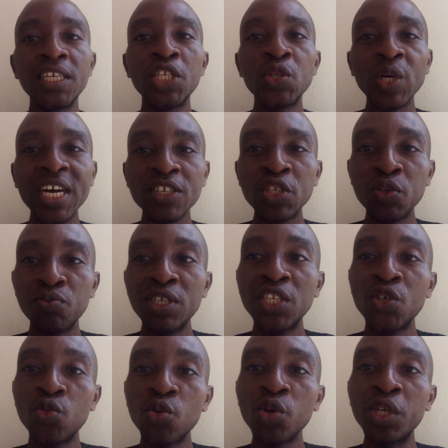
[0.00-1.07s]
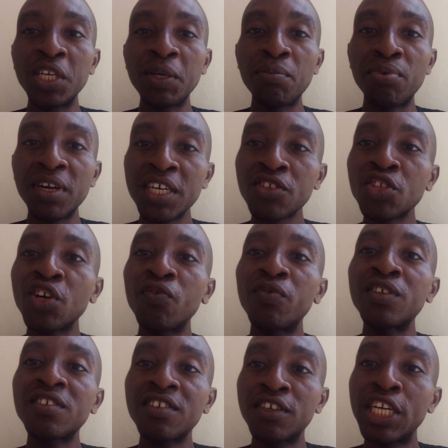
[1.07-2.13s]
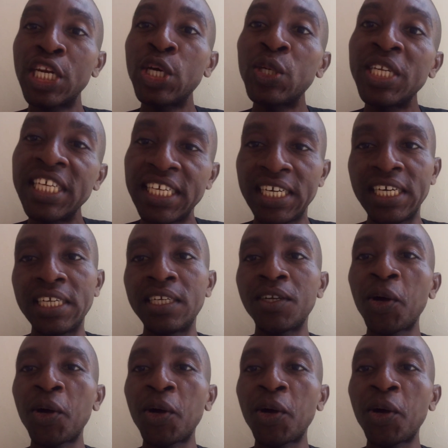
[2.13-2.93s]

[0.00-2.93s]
It has to be the breast of the Sierra Leonean.